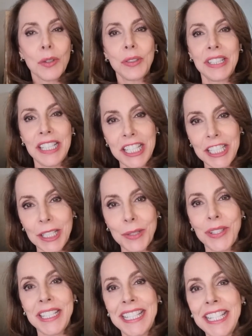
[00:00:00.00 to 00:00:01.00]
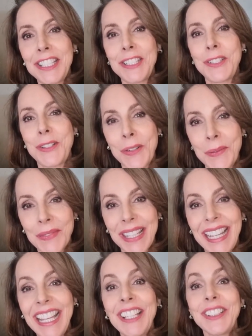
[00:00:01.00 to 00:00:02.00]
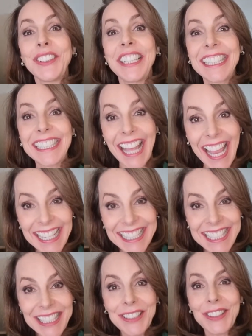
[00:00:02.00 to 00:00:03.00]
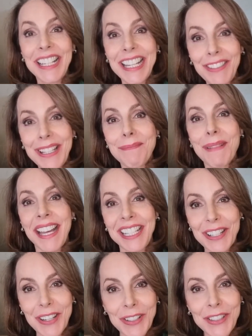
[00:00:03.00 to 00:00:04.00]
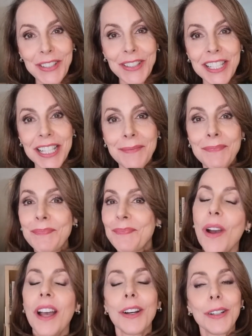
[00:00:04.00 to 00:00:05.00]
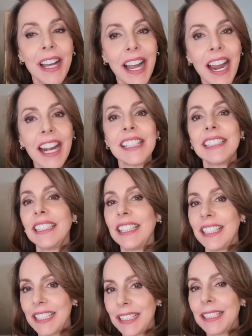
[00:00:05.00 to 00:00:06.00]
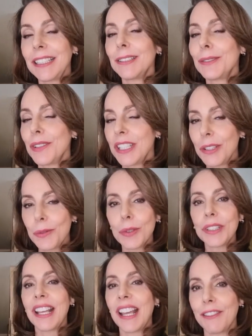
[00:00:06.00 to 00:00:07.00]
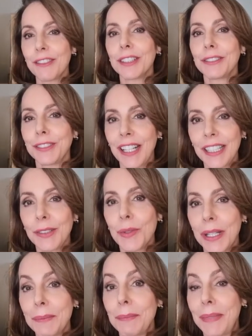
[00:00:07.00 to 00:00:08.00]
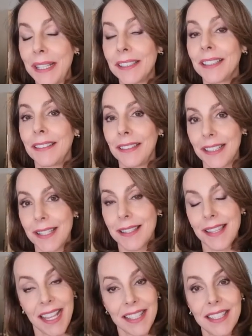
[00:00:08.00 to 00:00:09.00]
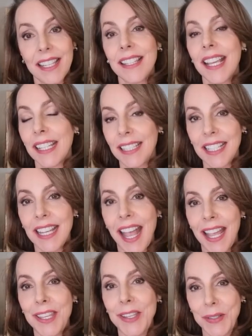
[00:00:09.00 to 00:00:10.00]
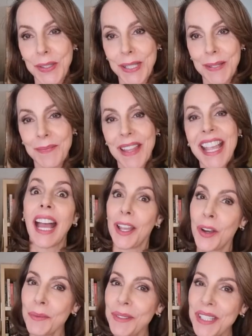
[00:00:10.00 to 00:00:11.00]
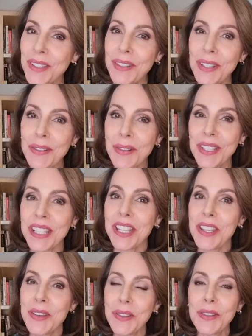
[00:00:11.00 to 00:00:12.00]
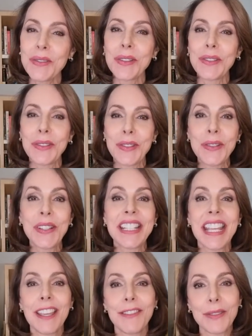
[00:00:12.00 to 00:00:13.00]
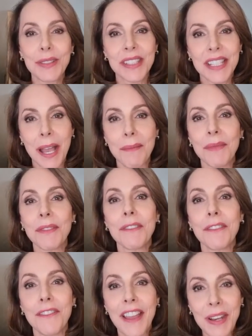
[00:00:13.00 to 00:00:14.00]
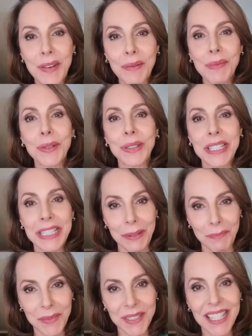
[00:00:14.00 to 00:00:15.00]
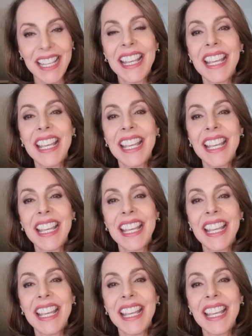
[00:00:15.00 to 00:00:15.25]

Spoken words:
condition we need to detach, to leave the body consciously, well, hardly we would ever find one better than this. That's the technique I use. I hope this video was useful to you and gave you some valuable tips.